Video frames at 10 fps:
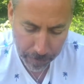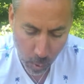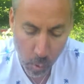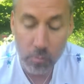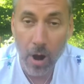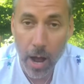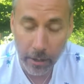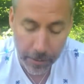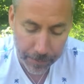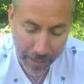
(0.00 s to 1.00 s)
or
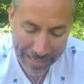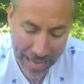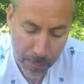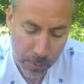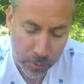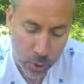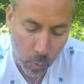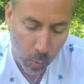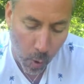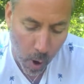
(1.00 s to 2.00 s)
rocker, unable to
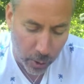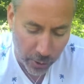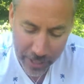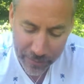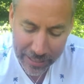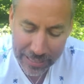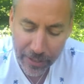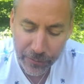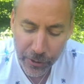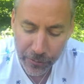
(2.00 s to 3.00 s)
walk or even
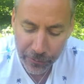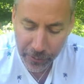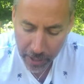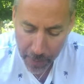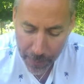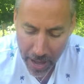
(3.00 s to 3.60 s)
lift her foot up